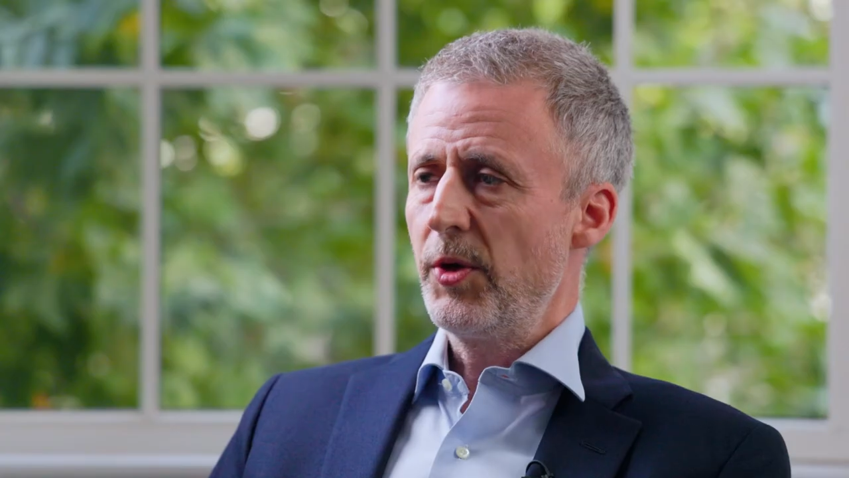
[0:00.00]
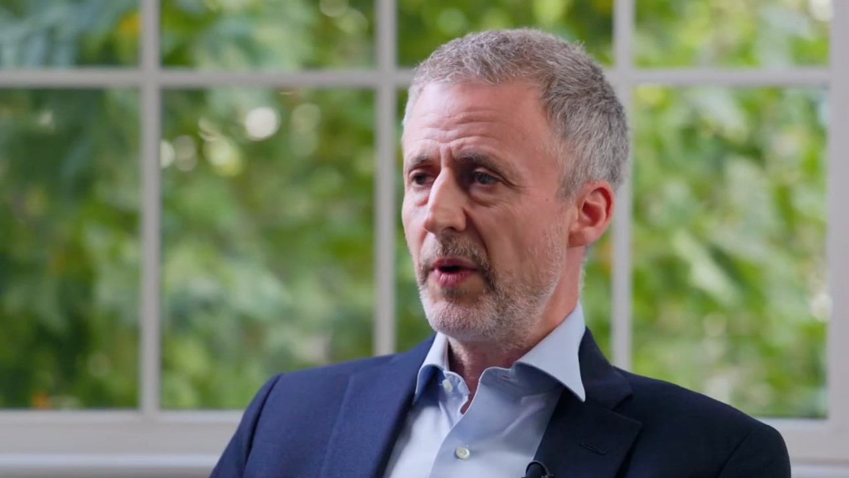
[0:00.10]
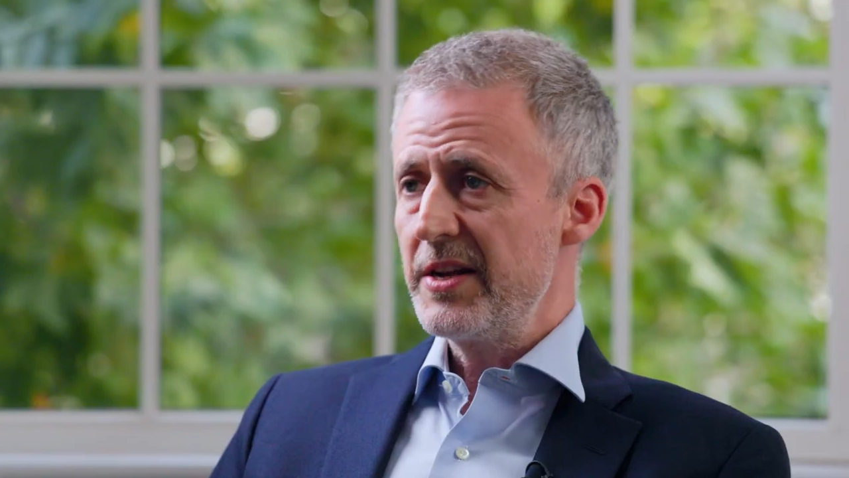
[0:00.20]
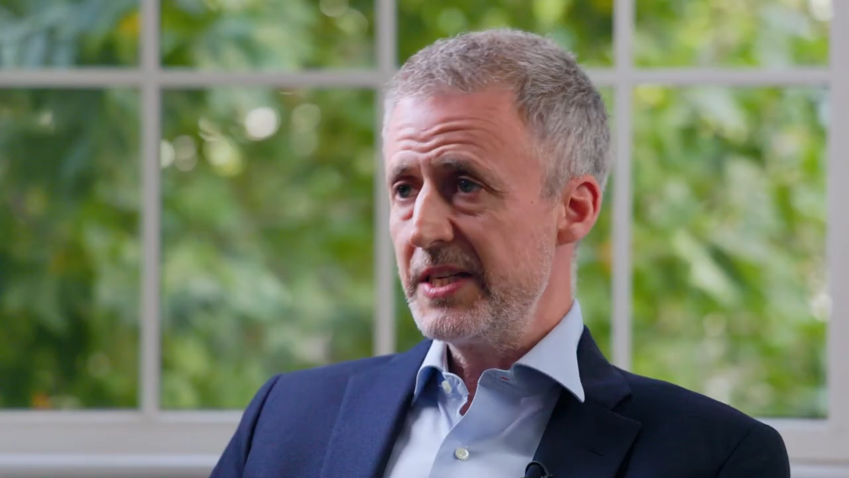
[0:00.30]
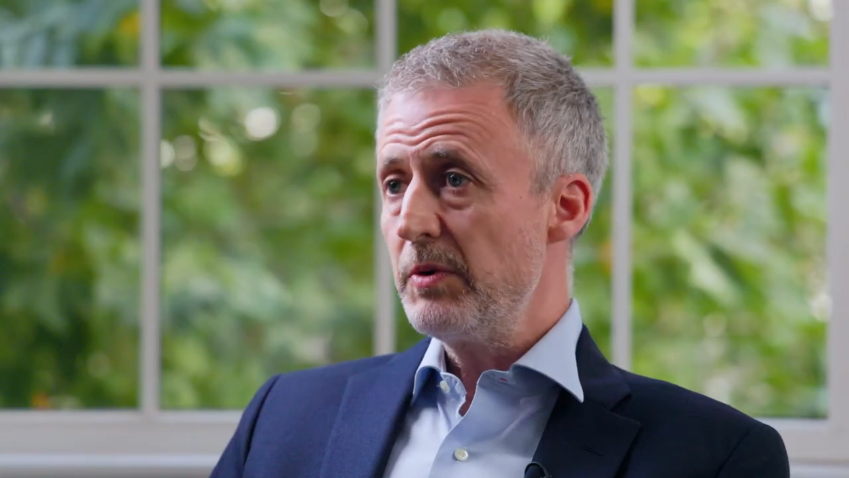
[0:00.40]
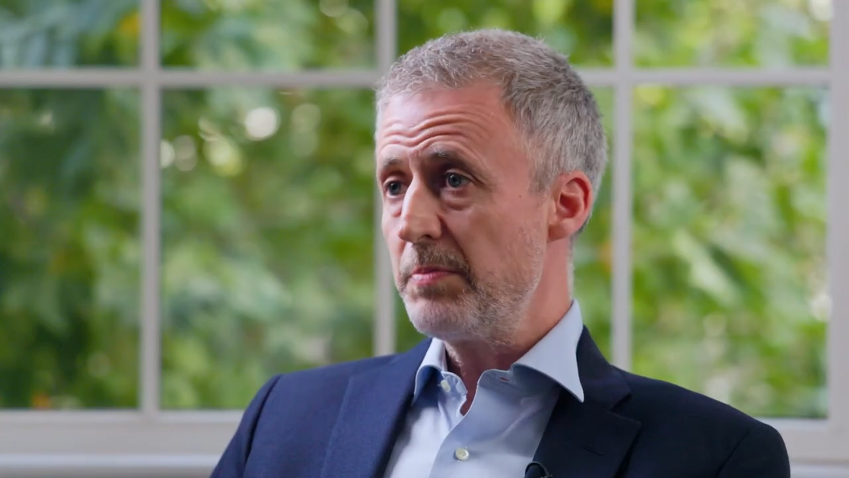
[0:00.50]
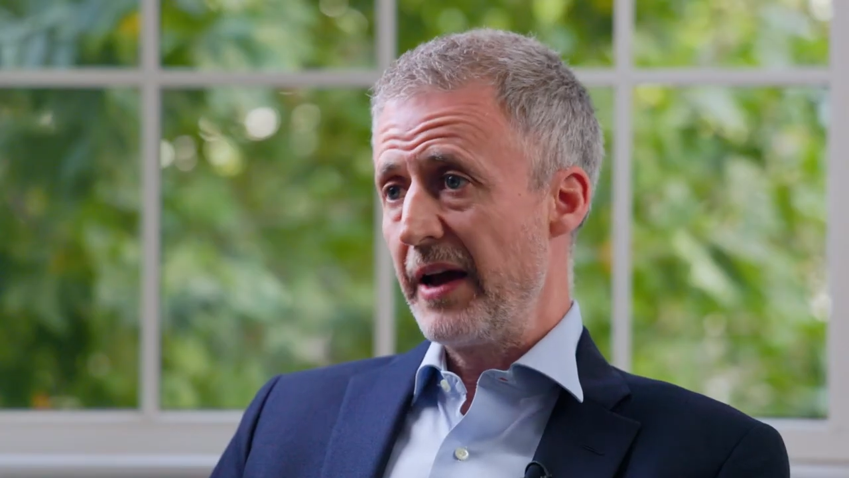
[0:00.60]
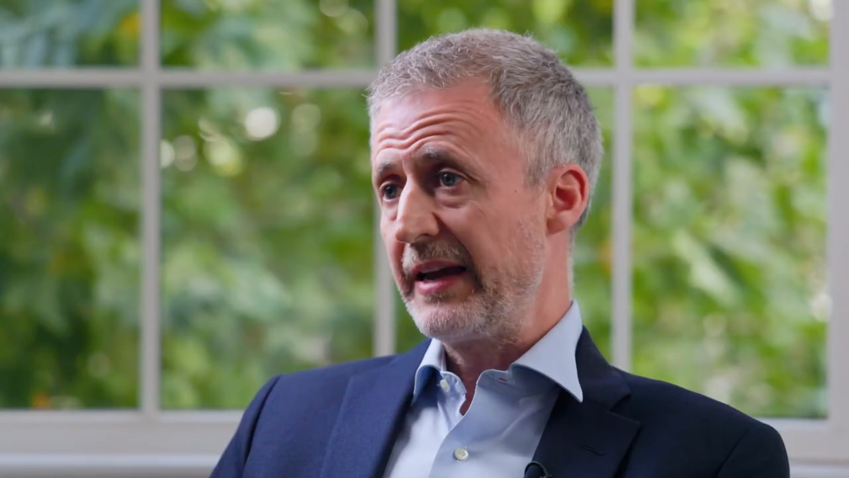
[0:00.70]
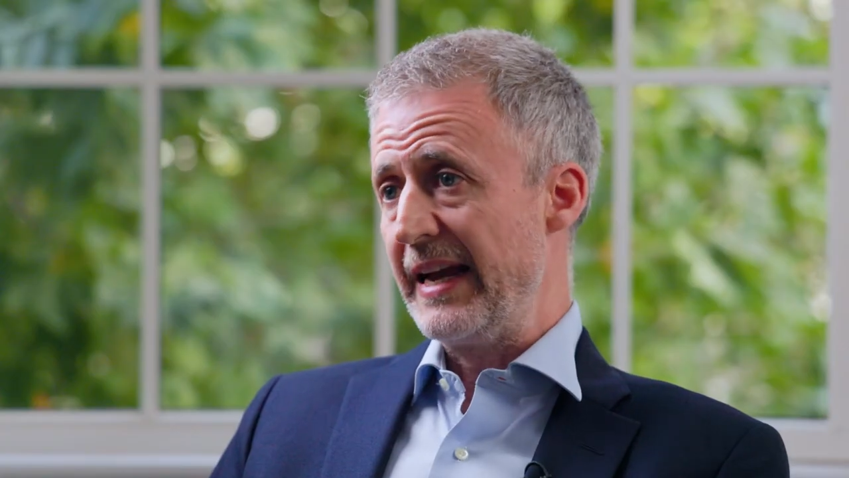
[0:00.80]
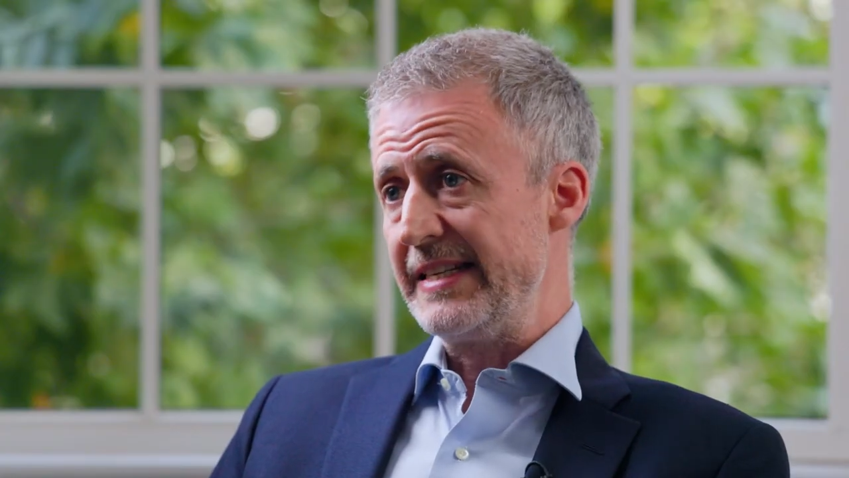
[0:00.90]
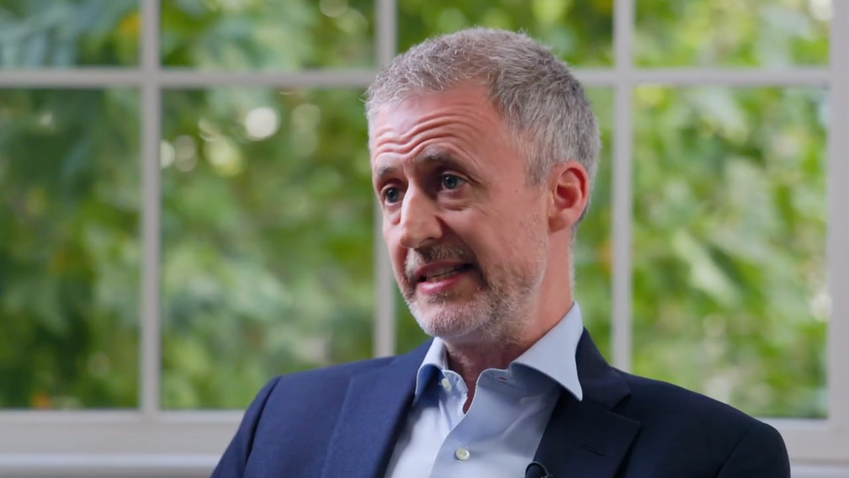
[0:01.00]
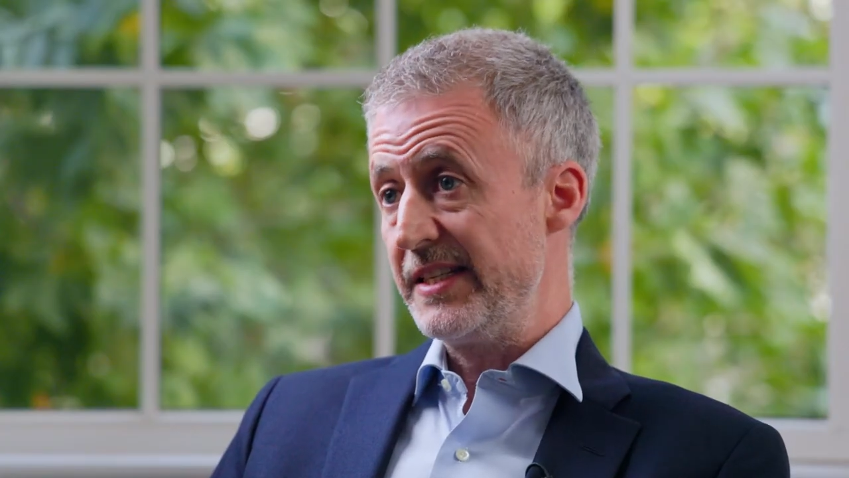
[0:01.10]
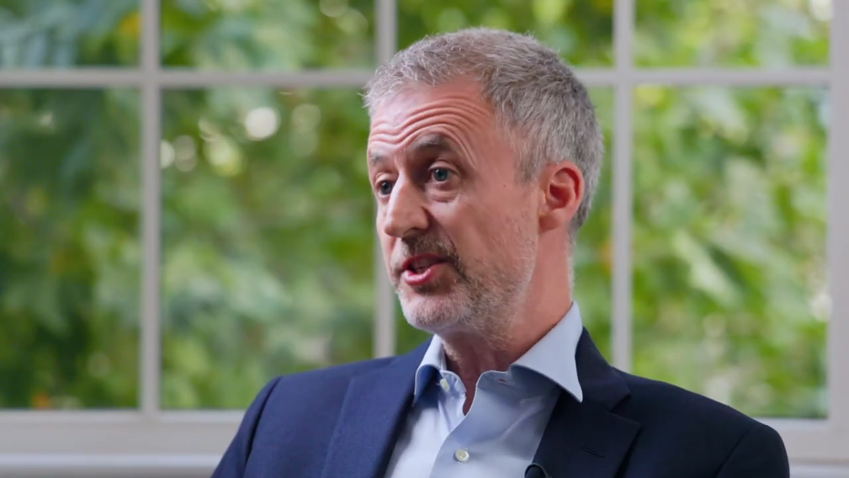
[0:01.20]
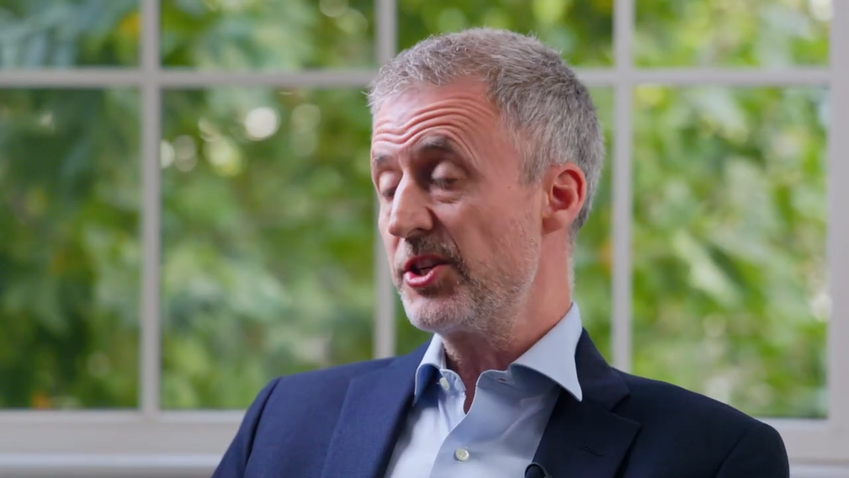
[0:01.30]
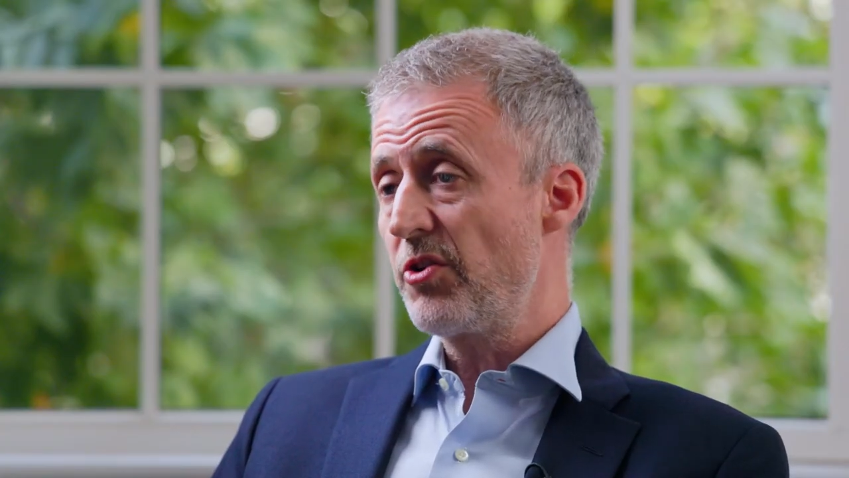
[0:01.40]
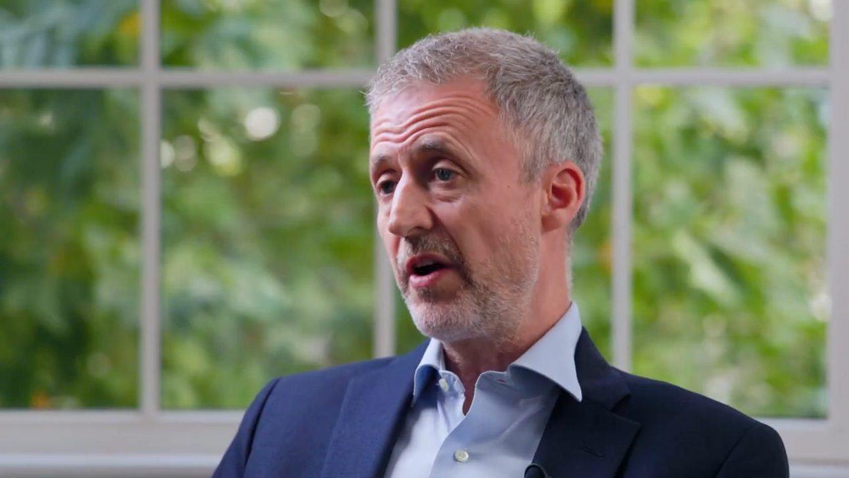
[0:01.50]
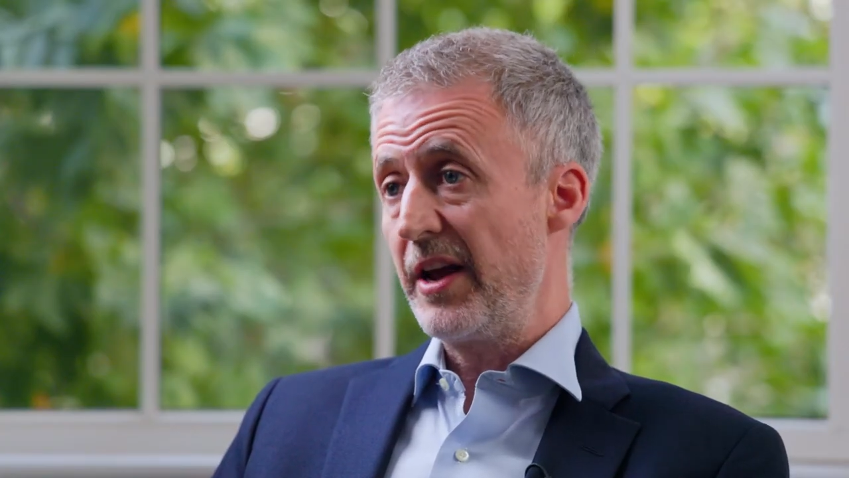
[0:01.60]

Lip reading: The way I deal with my cases is to try